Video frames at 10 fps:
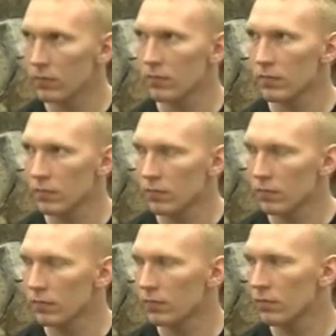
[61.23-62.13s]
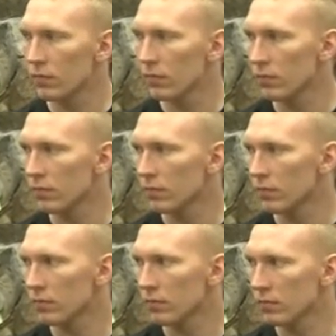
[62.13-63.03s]

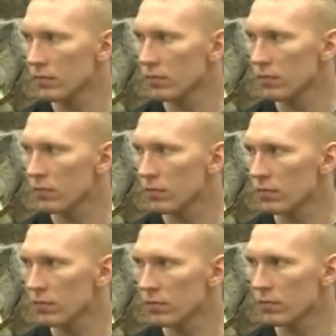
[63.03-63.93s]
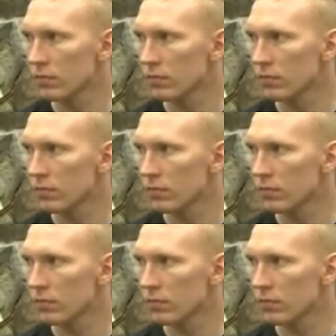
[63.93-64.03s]
(silent)